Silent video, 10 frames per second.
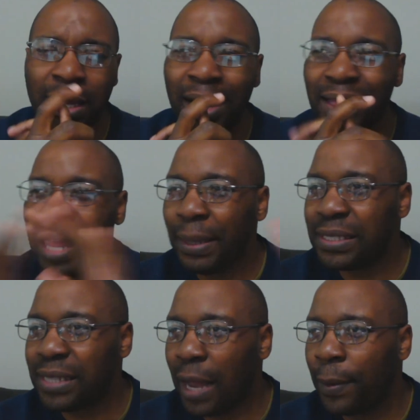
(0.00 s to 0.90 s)
Let me
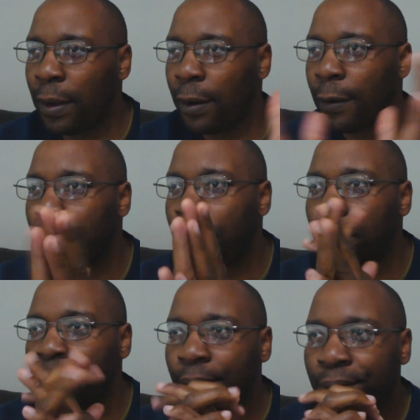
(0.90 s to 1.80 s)
stop here.
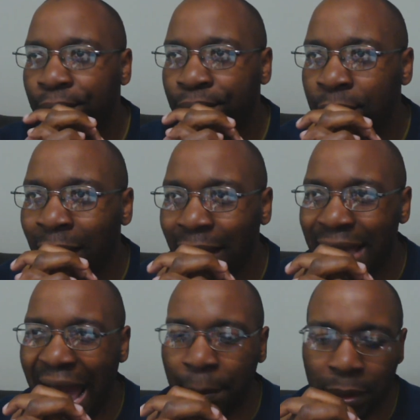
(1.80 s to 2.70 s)

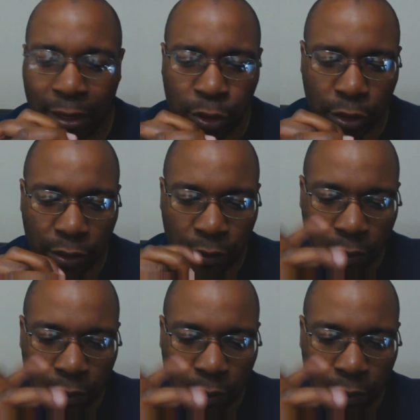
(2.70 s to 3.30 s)
God bless you.